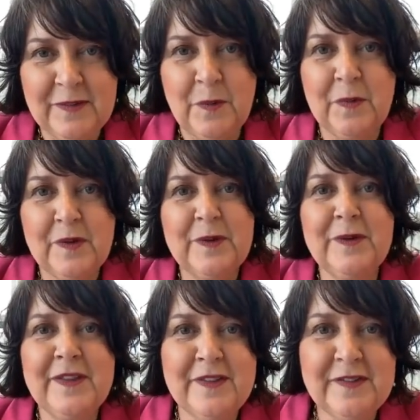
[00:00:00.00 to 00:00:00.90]
So
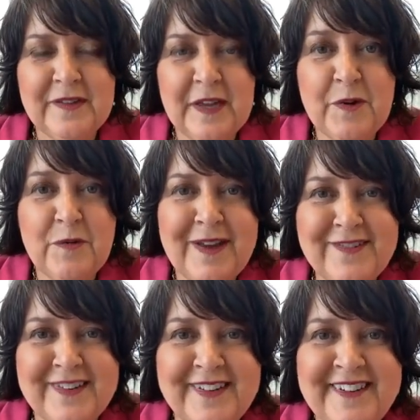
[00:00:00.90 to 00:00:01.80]
clearly this
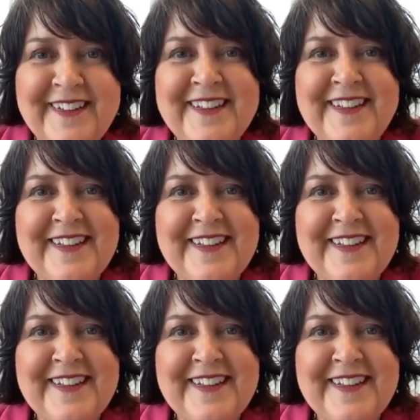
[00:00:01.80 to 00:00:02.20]
equation,